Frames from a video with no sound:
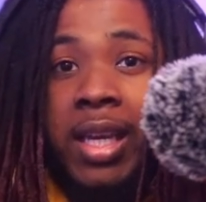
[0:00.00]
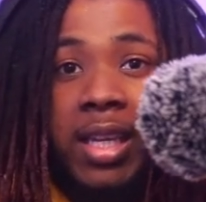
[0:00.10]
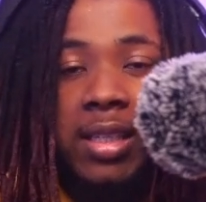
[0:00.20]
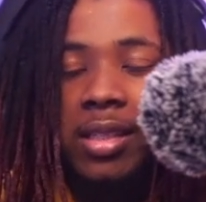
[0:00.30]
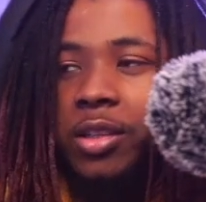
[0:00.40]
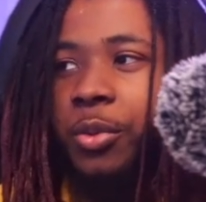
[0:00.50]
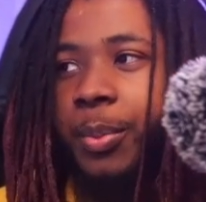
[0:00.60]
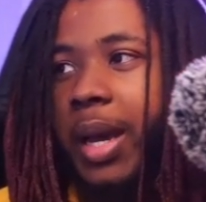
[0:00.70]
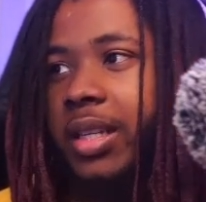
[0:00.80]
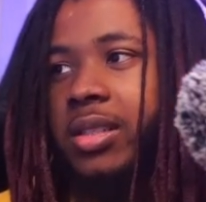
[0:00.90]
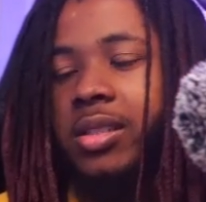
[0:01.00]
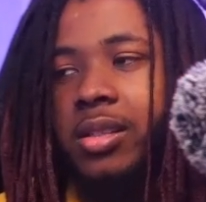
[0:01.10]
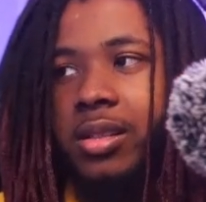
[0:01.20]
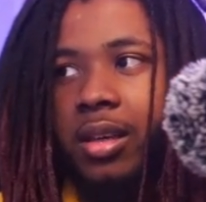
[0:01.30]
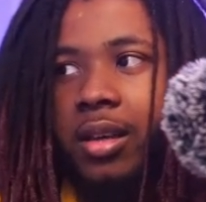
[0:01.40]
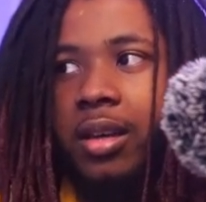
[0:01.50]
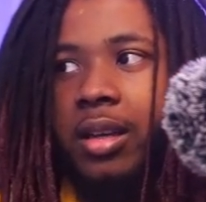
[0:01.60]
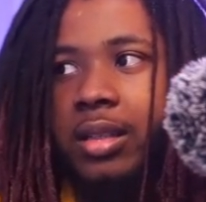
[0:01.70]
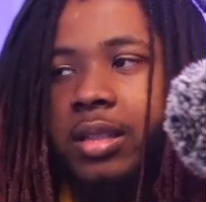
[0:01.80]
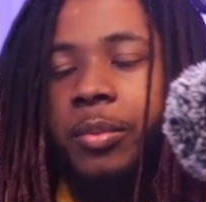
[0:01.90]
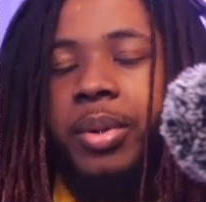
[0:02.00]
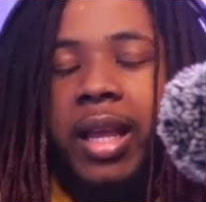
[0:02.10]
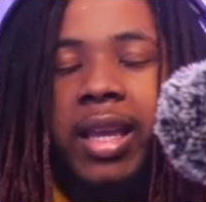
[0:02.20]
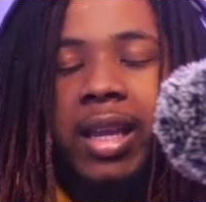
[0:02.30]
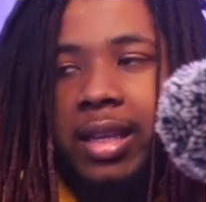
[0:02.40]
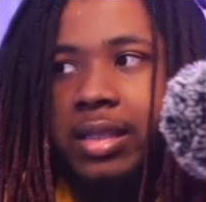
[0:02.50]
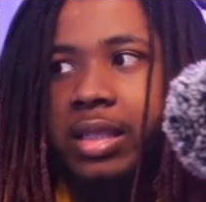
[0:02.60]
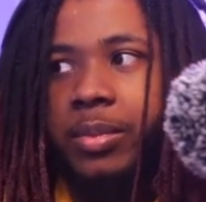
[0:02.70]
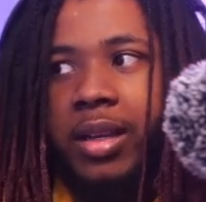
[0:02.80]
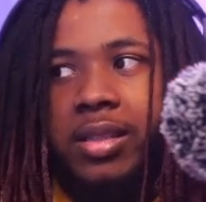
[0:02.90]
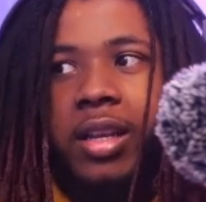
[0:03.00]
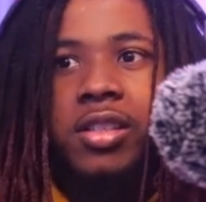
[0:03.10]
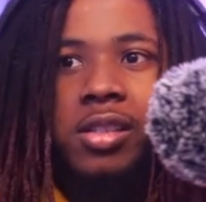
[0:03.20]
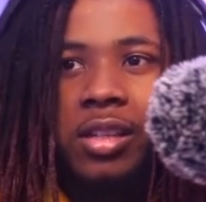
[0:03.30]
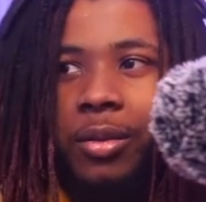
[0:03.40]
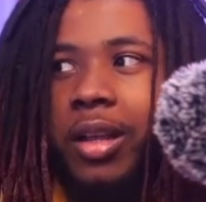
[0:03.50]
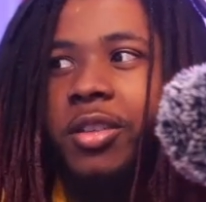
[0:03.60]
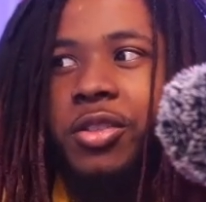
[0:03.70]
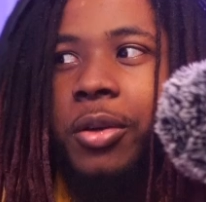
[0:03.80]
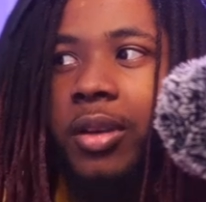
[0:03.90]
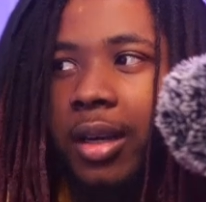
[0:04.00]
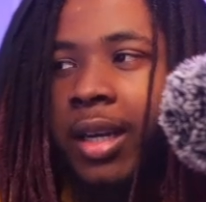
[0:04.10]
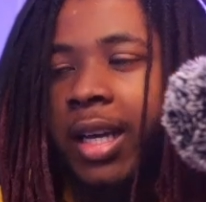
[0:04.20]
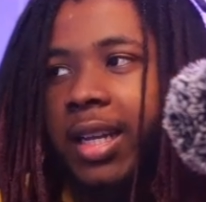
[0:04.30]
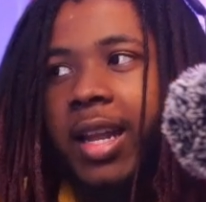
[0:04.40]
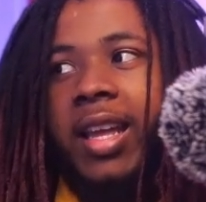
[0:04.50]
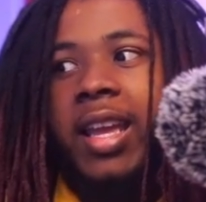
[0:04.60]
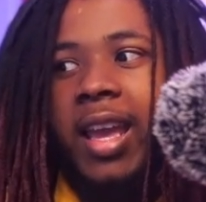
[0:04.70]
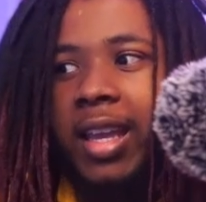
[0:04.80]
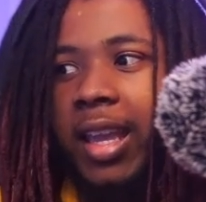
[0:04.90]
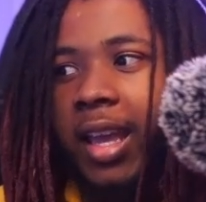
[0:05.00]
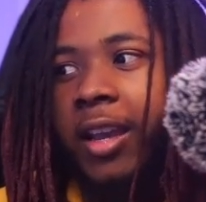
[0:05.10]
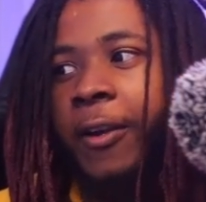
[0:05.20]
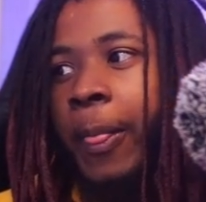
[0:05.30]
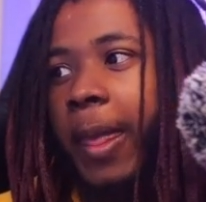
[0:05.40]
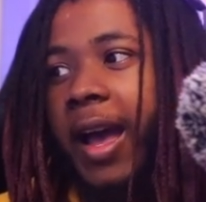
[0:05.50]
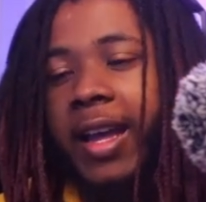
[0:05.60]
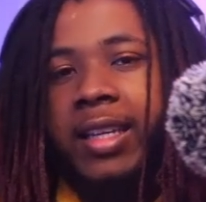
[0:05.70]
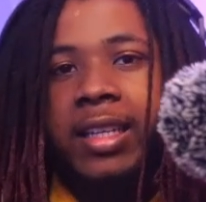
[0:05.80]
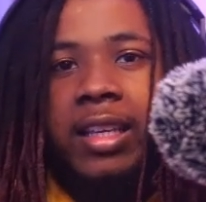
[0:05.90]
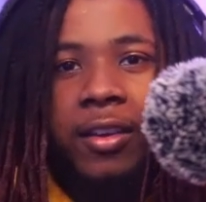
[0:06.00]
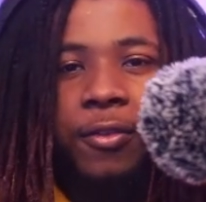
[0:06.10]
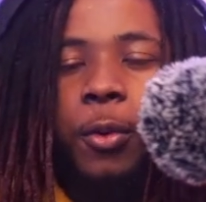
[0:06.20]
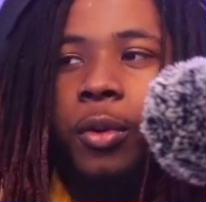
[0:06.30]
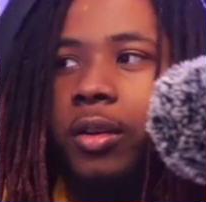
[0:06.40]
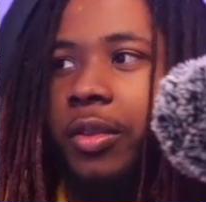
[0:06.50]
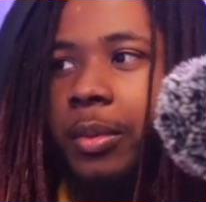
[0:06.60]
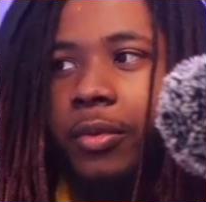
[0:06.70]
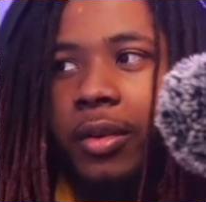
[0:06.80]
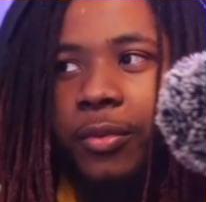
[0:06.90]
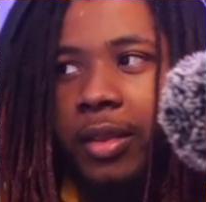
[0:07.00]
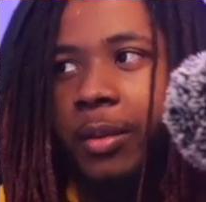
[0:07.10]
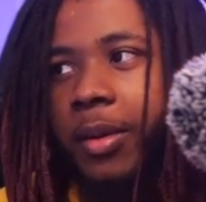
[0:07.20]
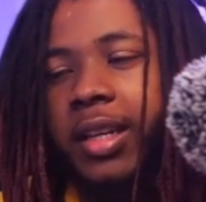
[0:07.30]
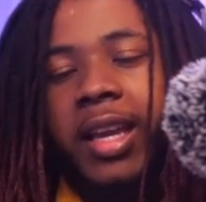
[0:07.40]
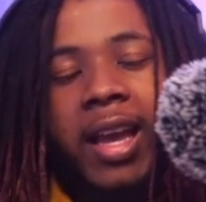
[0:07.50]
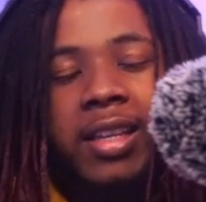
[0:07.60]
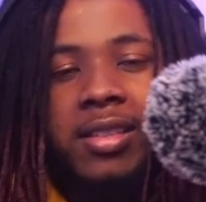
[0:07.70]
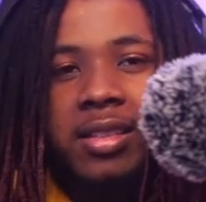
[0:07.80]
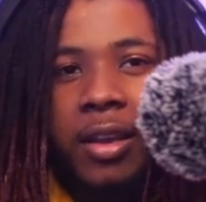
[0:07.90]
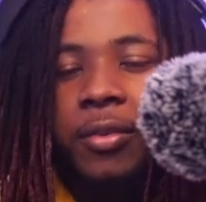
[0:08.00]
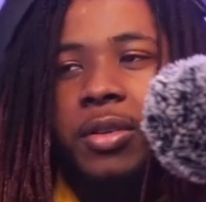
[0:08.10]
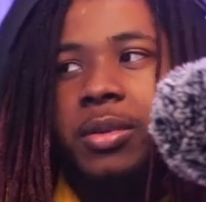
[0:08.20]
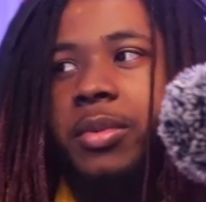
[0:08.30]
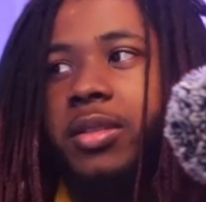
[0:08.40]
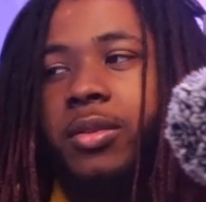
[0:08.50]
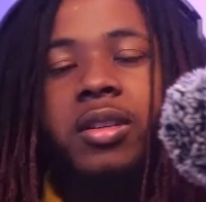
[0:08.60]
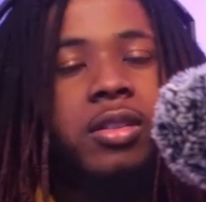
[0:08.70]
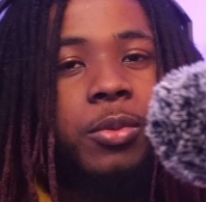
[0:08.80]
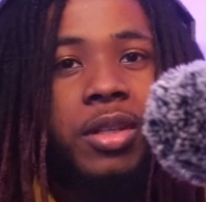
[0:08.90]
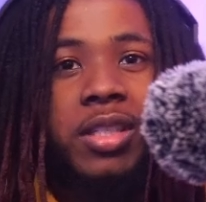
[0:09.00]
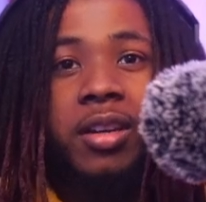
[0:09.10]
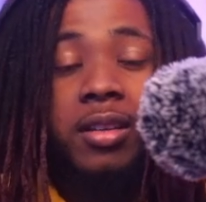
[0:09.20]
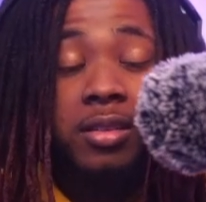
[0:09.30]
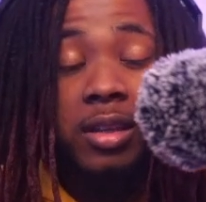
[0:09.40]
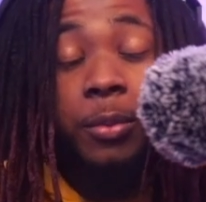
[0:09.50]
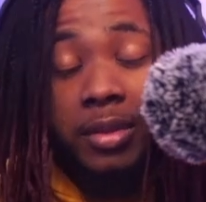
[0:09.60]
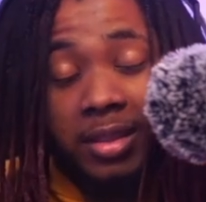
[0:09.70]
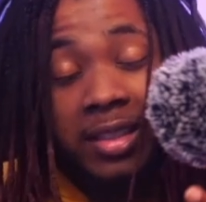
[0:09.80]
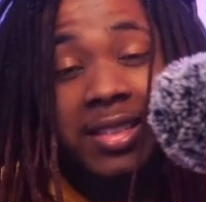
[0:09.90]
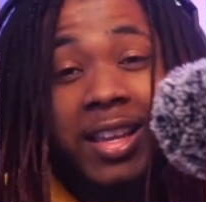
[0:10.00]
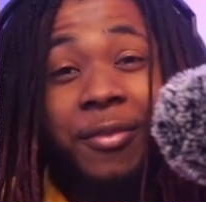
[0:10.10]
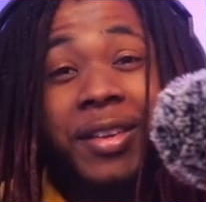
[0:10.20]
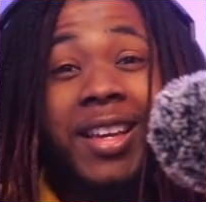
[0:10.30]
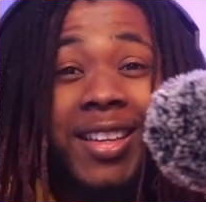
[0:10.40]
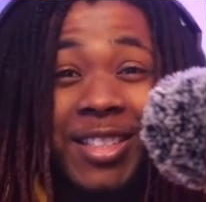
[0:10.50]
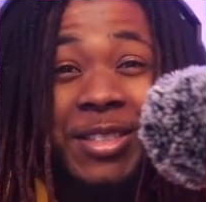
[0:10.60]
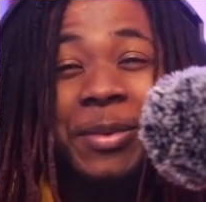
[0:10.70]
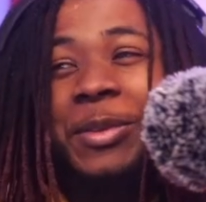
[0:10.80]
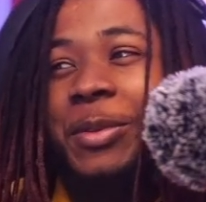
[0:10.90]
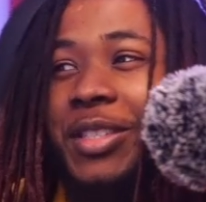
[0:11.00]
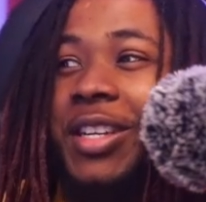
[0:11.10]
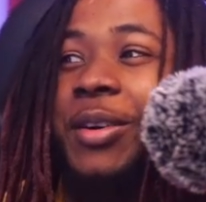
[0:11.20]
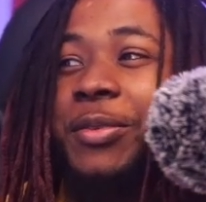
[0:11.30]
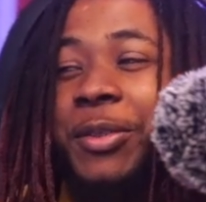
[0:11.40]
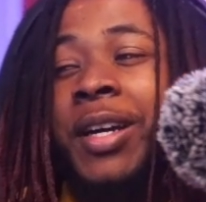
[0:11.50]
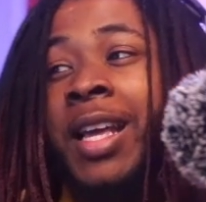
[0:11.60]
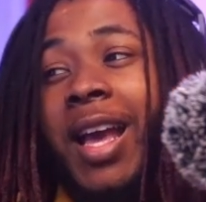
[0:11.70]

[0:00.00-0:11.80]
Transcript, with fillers: He still managed to to play against these players like Chanel, like Joker, like AK, and give all of them a run for their money. And he's definitely someone to, to watch out. Someone he definitely is someone to watch out for.